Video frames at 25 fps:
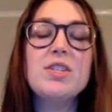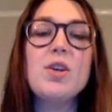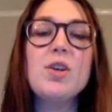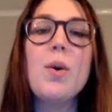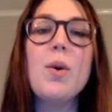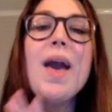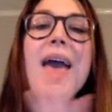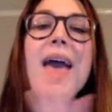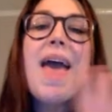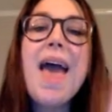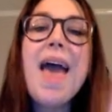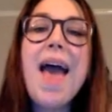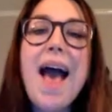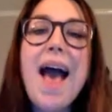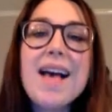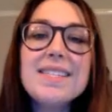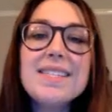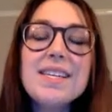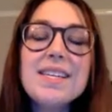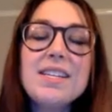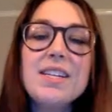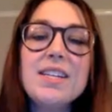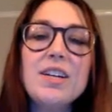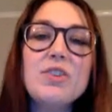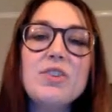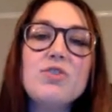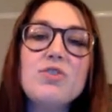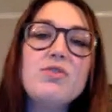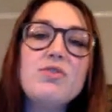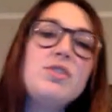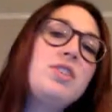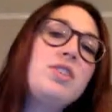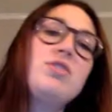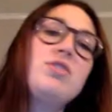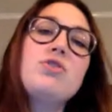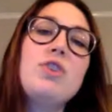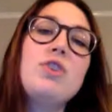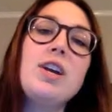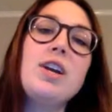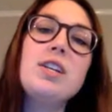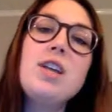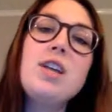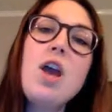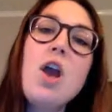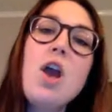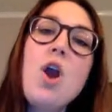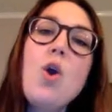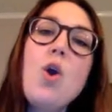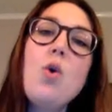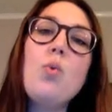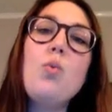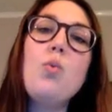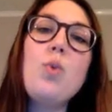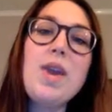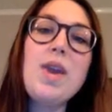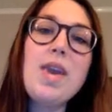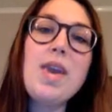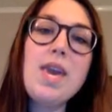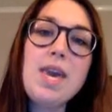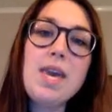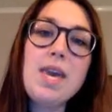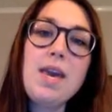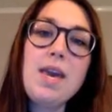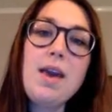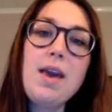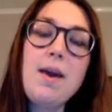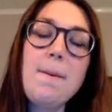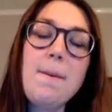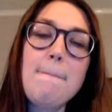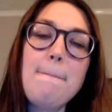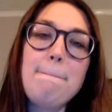So as a district, we